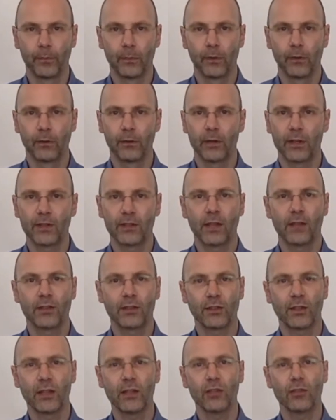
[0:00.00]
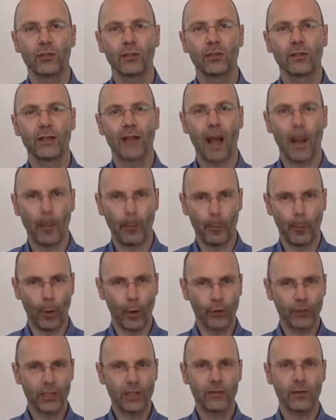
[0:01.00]
The sensations in our
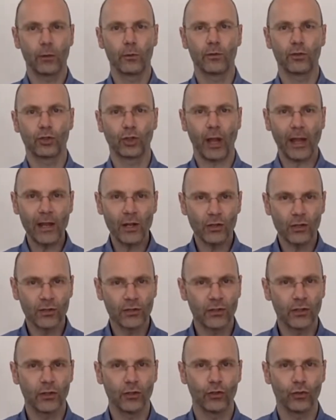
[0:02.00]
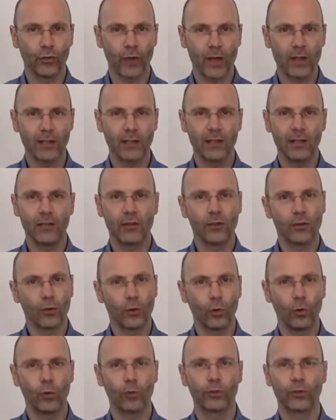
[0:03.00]
body, those changes in adrenaline and
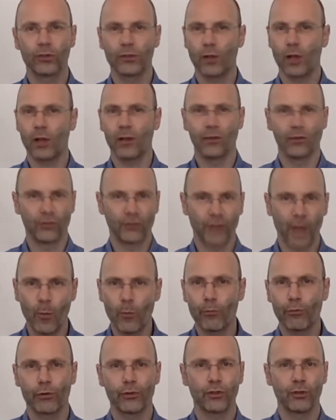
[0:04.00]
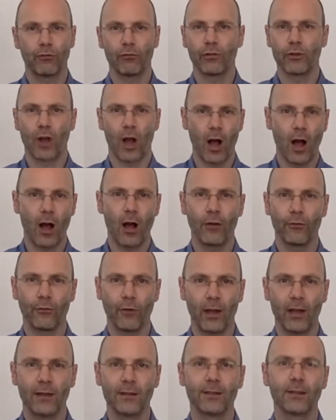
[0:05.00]
cortisol and temperature and heart
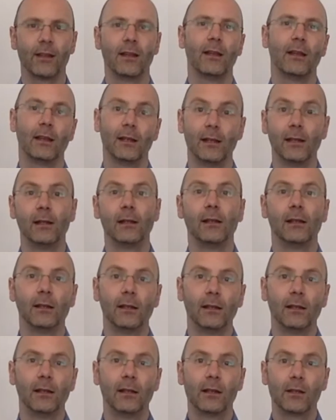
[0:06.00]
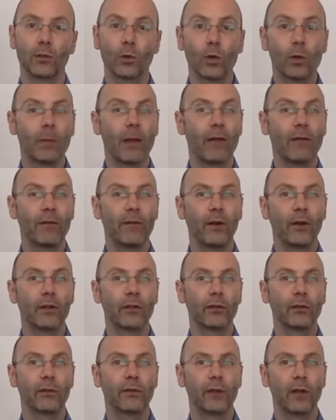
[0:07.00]
rate, it's all about
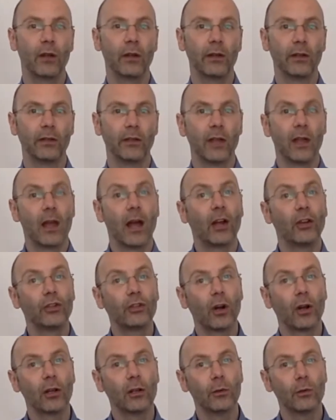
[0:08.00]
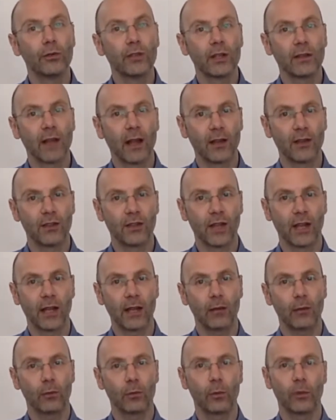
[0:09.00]
fight or flight. And diluting that
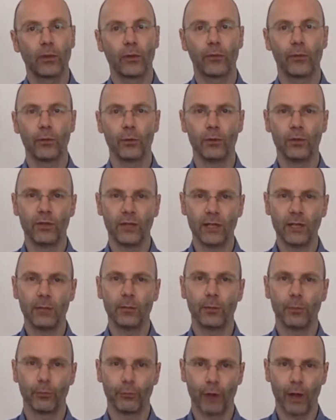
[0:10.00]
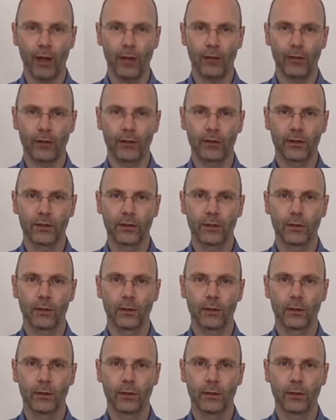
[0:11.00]
down with a few deep breaths,